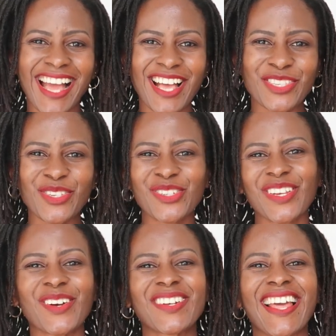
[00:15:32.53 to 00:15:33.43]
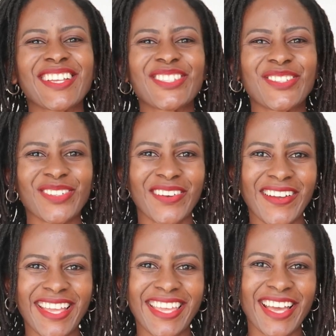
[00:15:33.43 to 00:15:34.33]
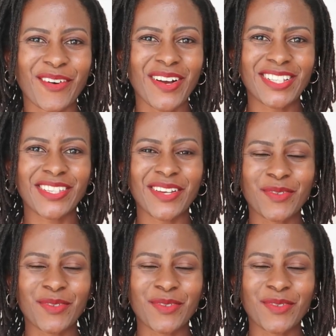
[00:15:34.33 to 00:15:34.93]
as usual i would like to hear what you